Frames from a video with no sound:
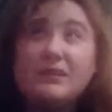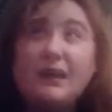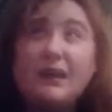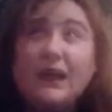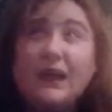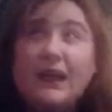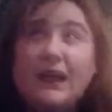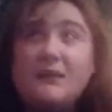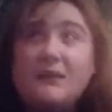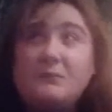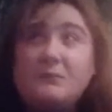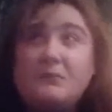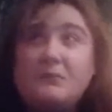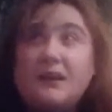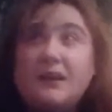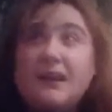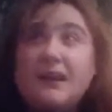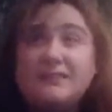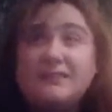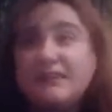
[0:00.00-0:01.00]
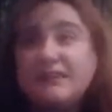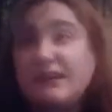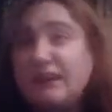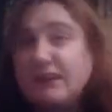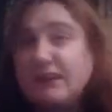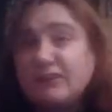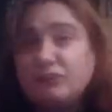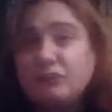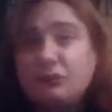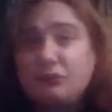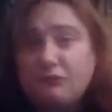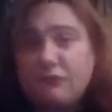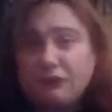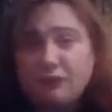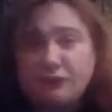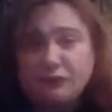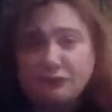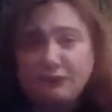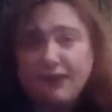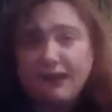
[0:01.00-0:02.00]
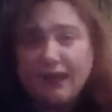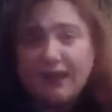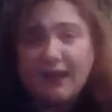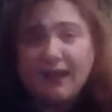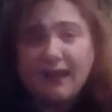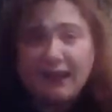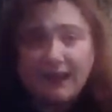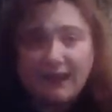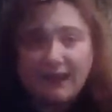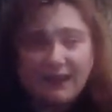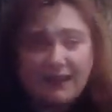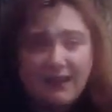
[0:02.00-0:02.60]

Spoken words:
I'm asexual with a straight eye,